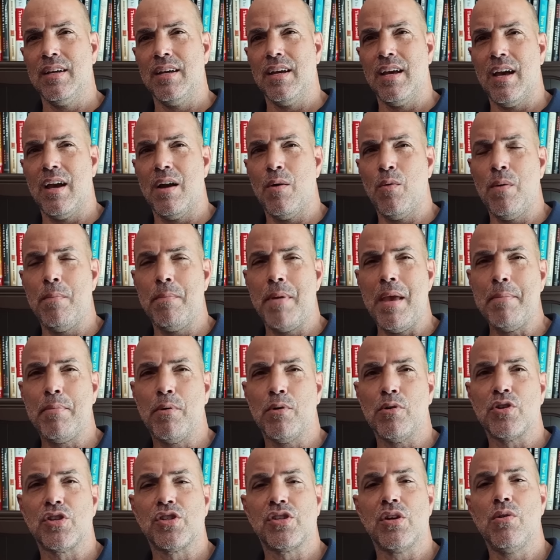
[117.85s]
Uh, when people
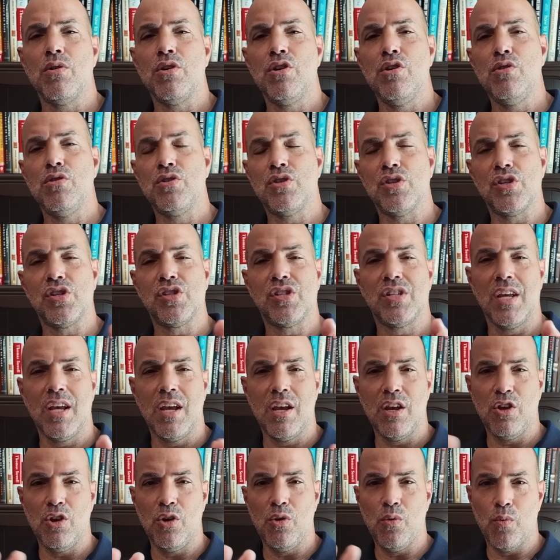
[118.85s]
are so used to
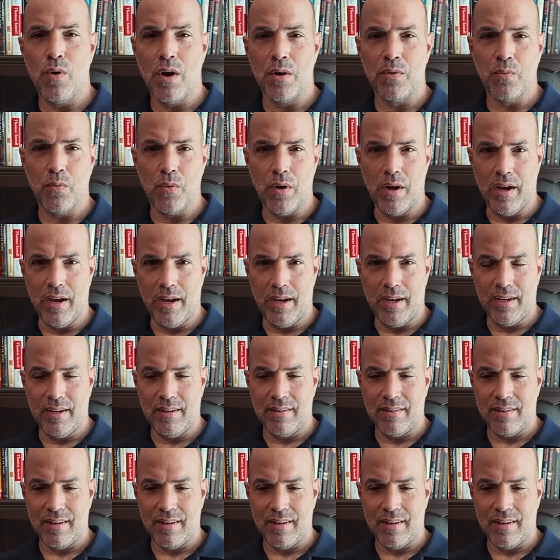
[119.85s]
seeing you one way